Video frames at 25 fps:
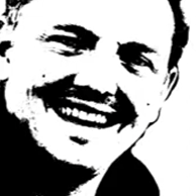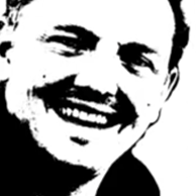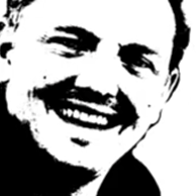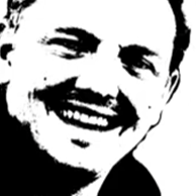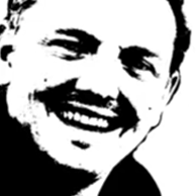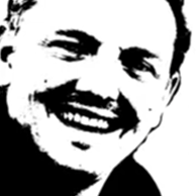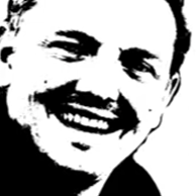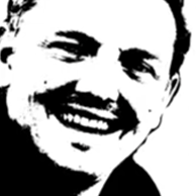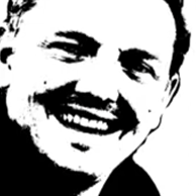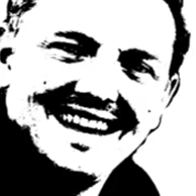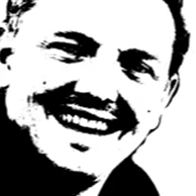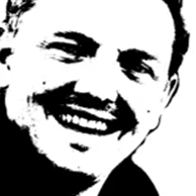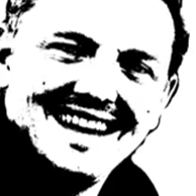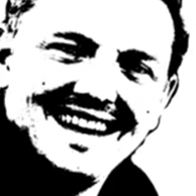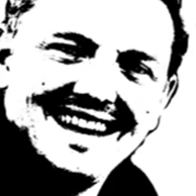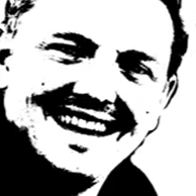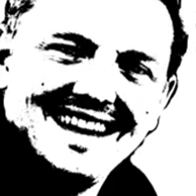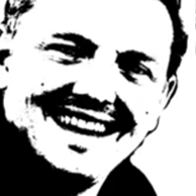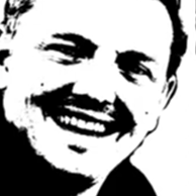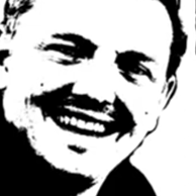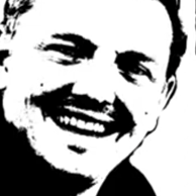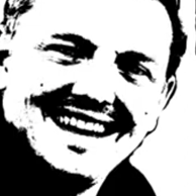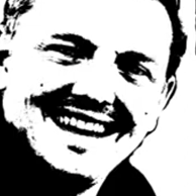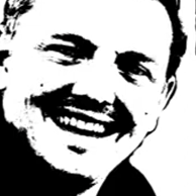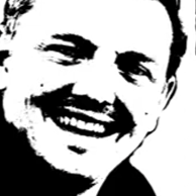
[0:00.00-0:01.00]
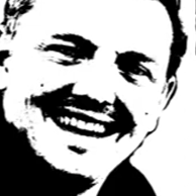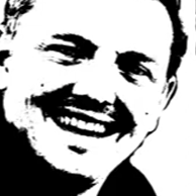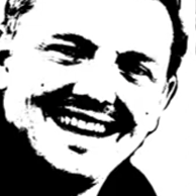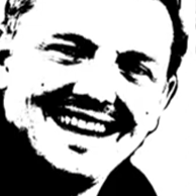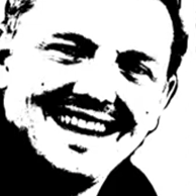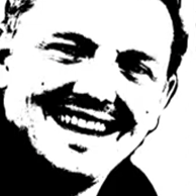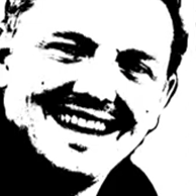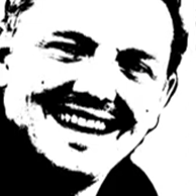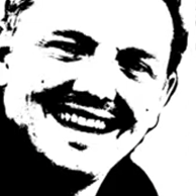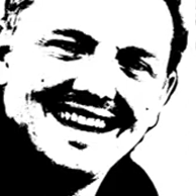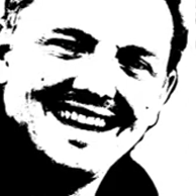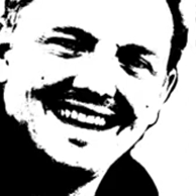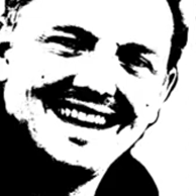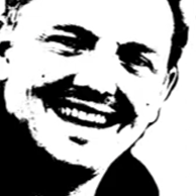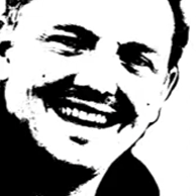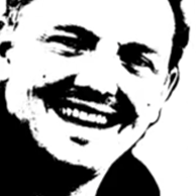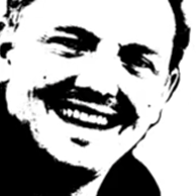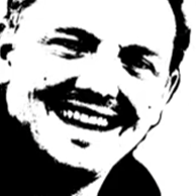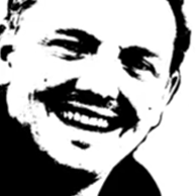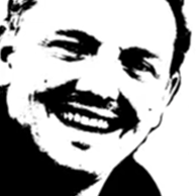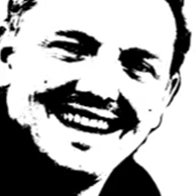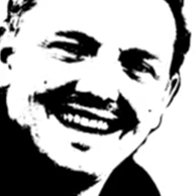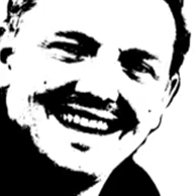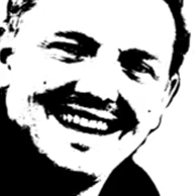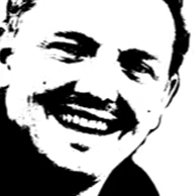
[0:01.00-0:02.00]
I mean, you can't ask for
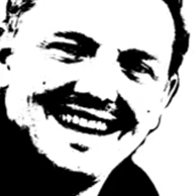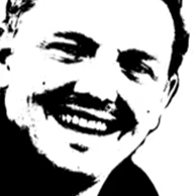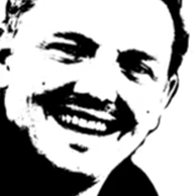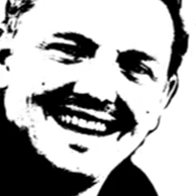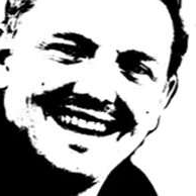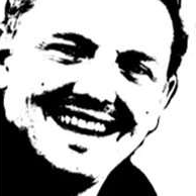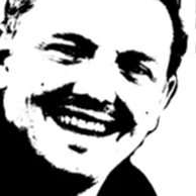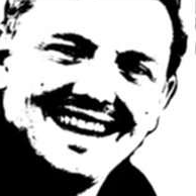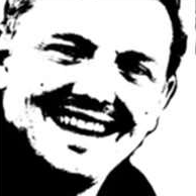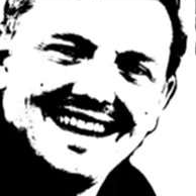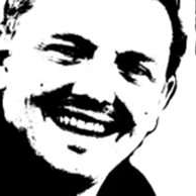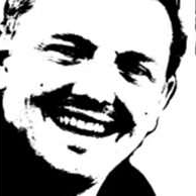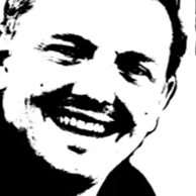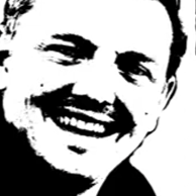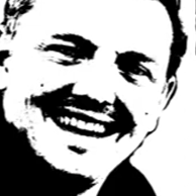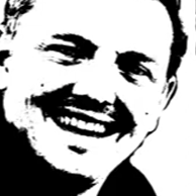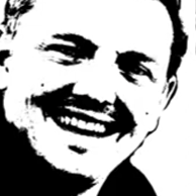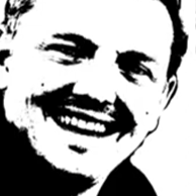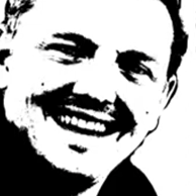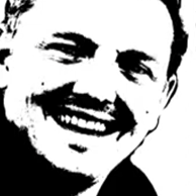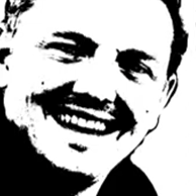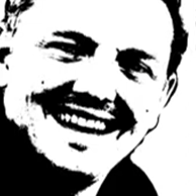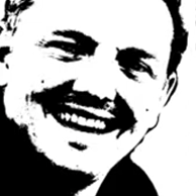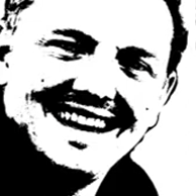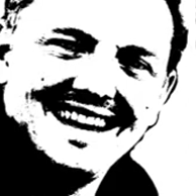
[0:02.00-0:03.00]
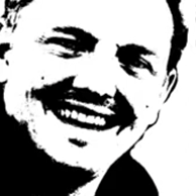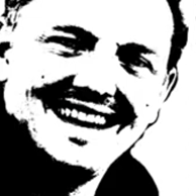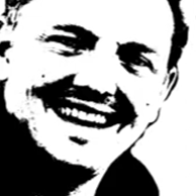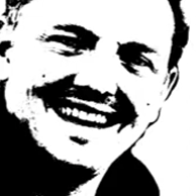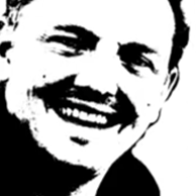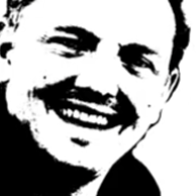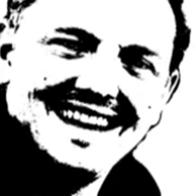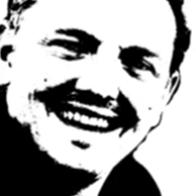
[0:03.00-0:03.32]
a better title defence than that.